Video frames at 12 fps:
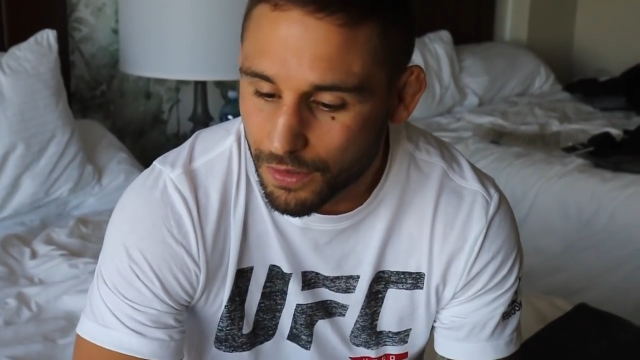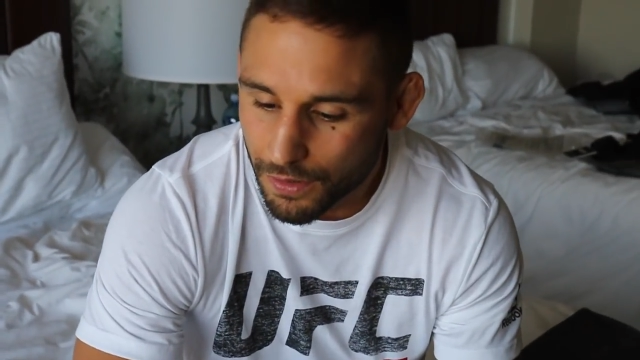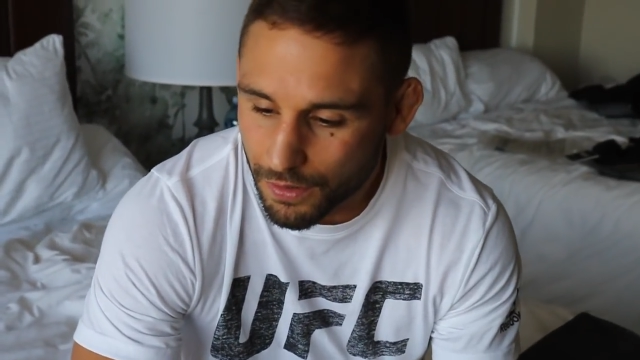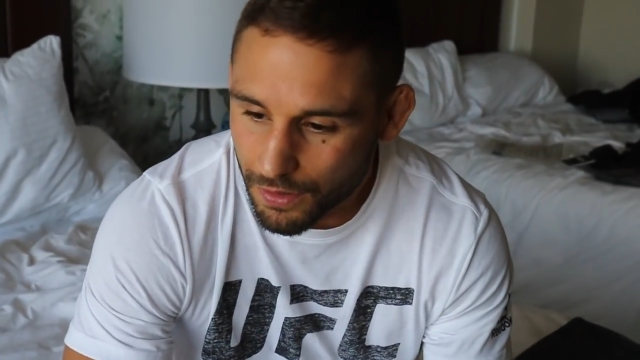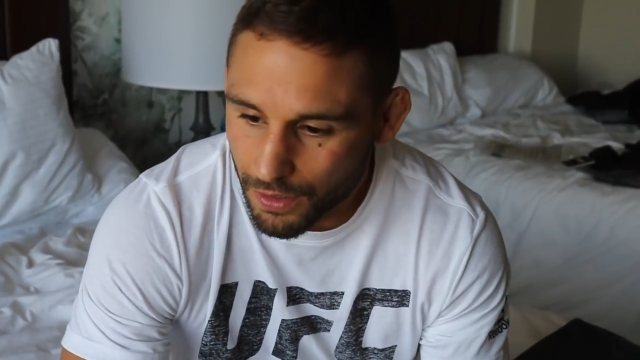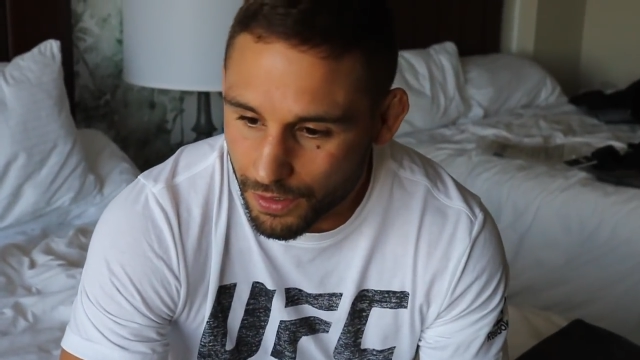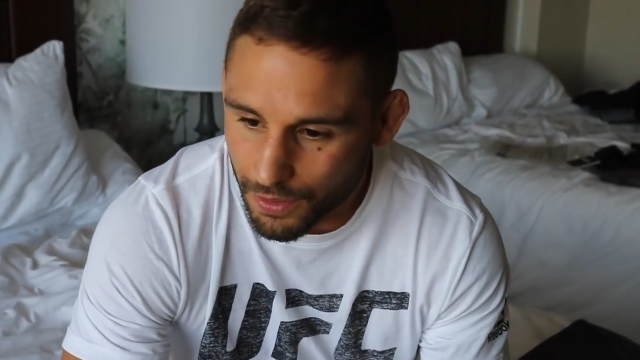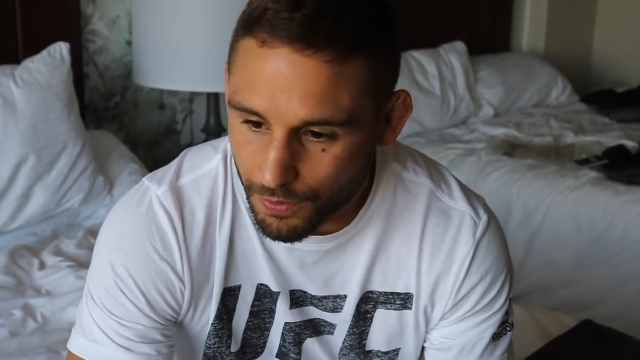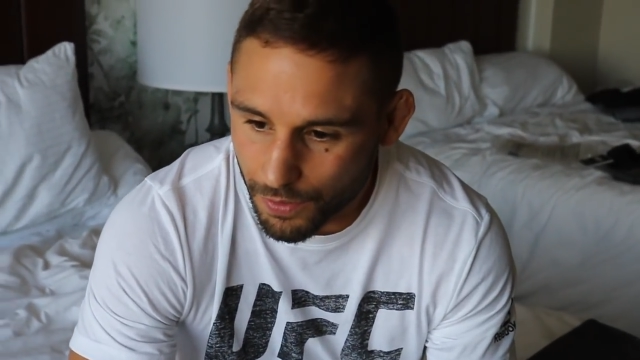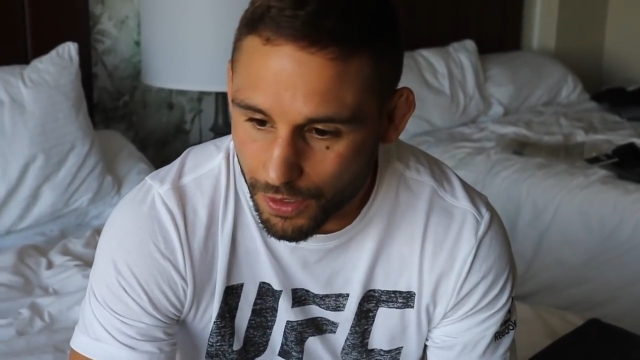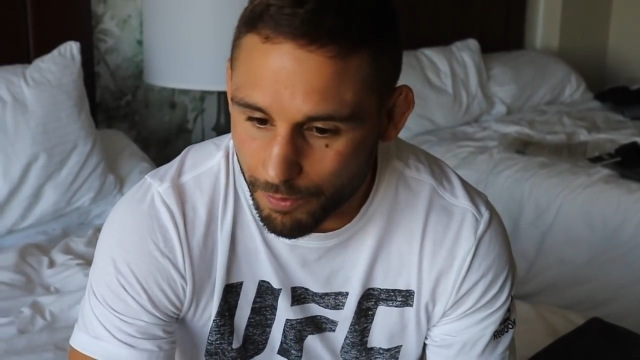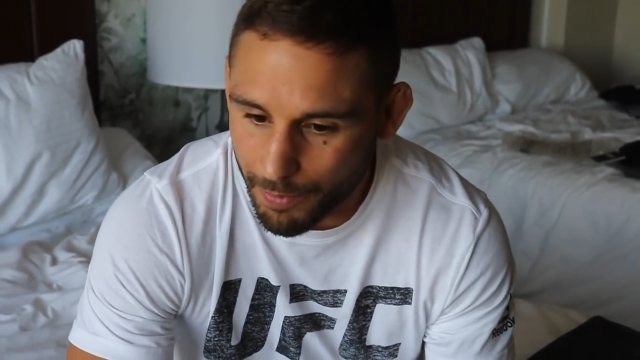I think
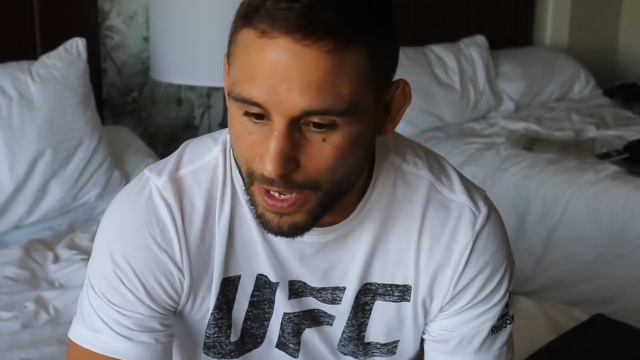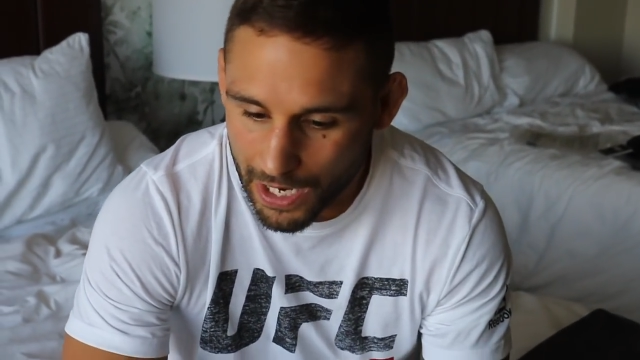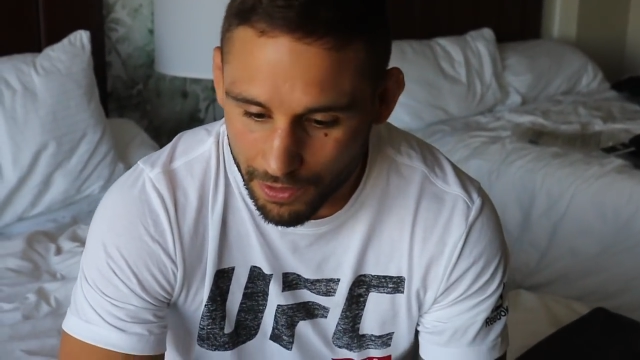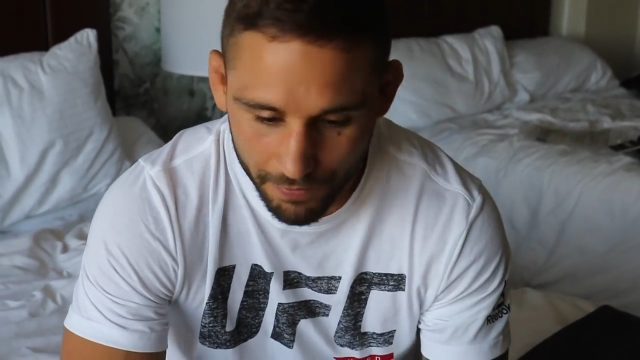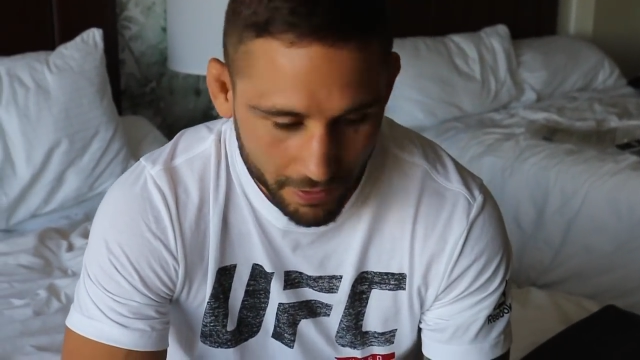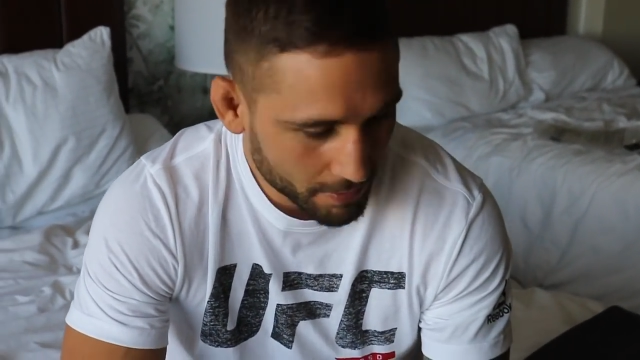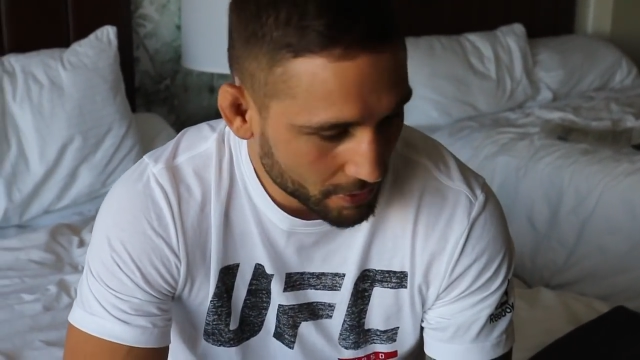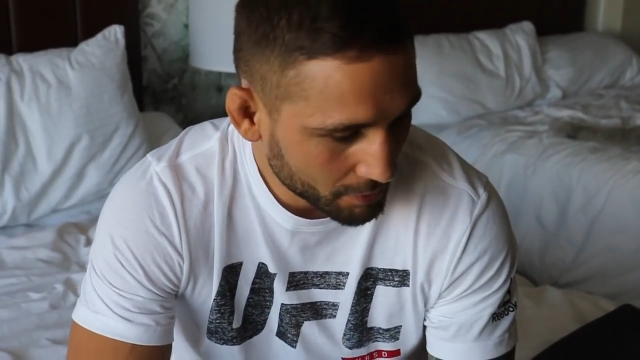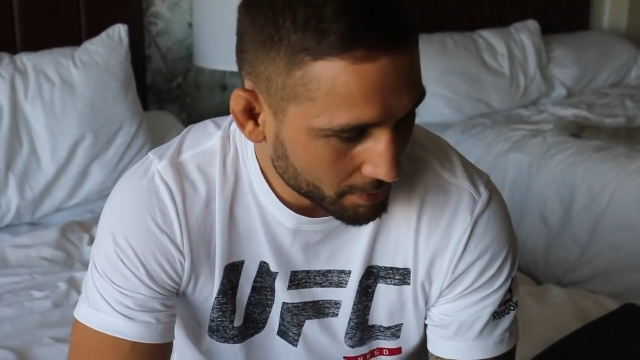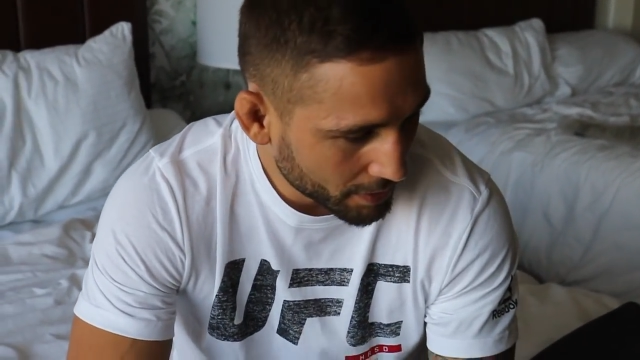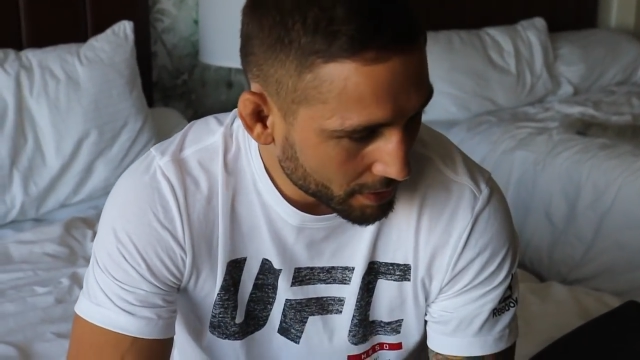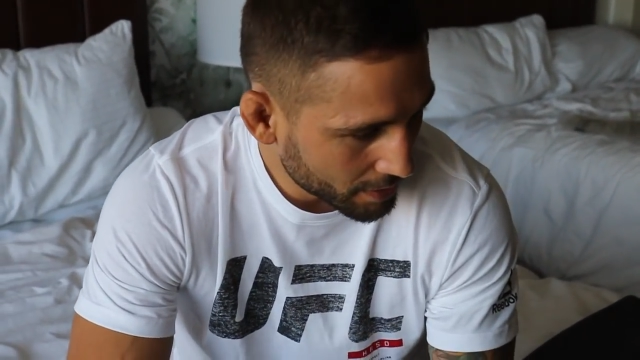we're all packed for the most
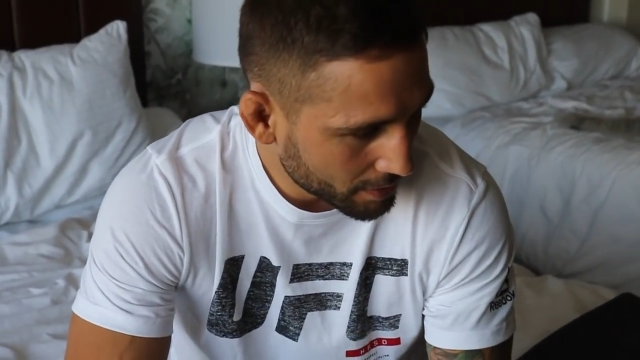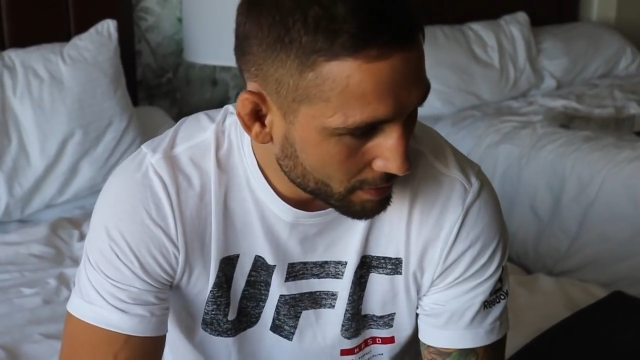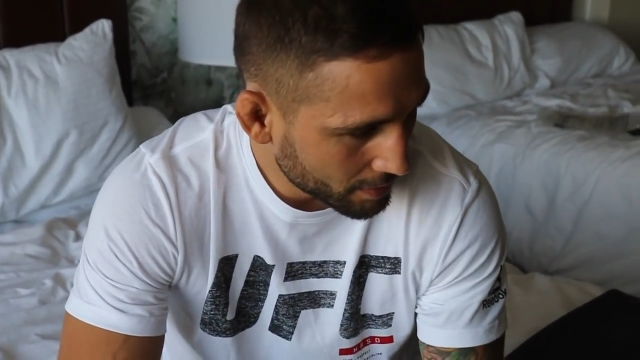part.